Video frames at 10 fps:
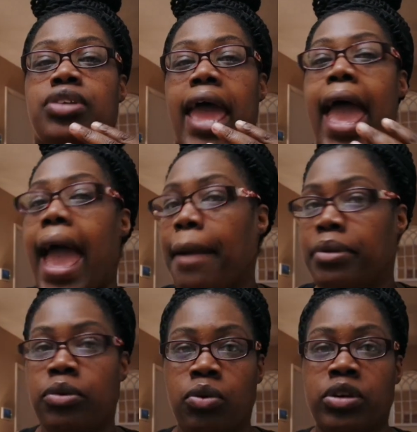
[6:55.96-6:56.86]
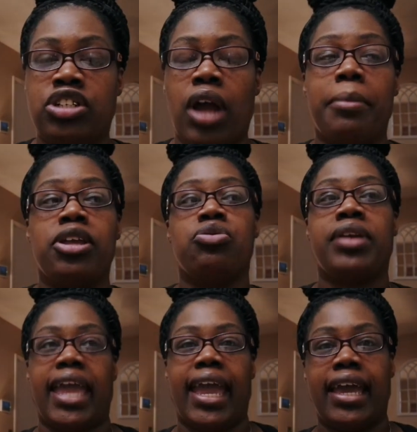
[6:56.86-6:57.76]
happy with what you, I mean, you
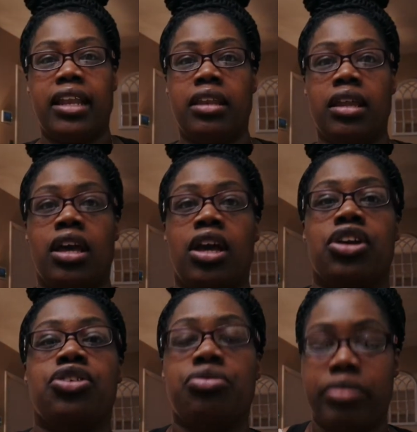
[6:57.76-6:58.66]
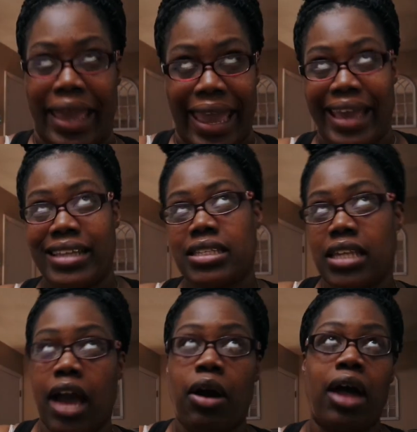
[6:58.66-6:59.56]
can
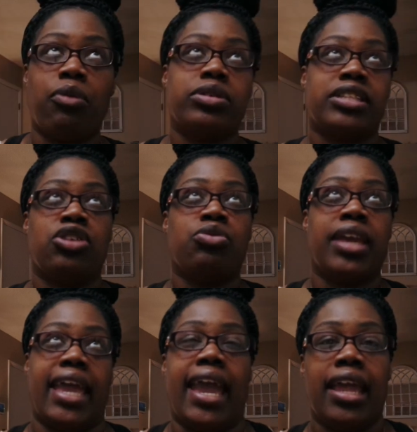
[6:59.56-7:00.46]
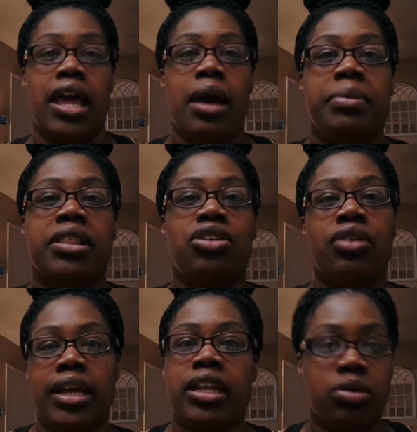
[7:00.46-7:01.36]
say, I won't say you can't, but then
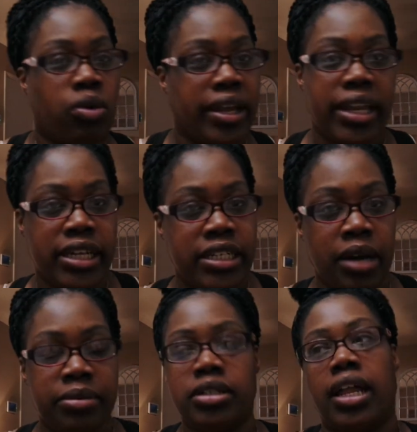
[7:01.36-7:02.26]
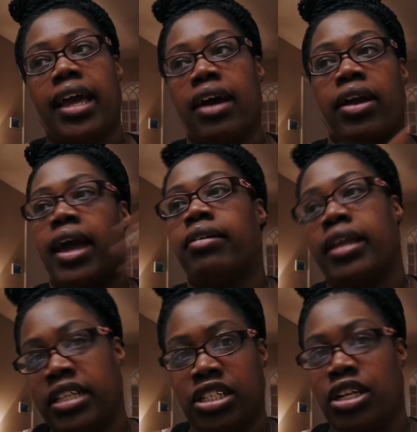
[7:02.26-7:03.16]
you end up quitting that job because you're like, okay, I don't
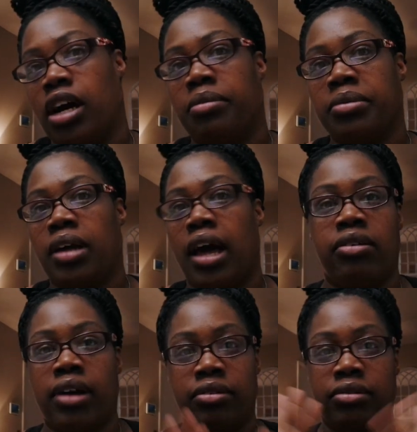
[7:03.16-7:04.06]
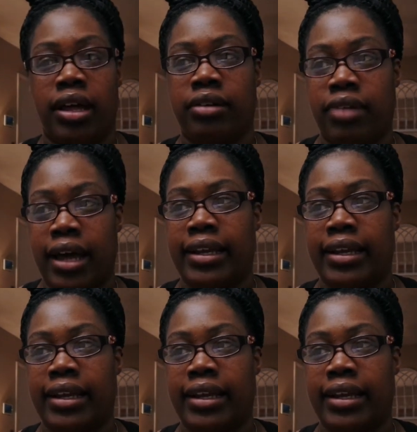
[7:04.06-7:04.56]
like this job. I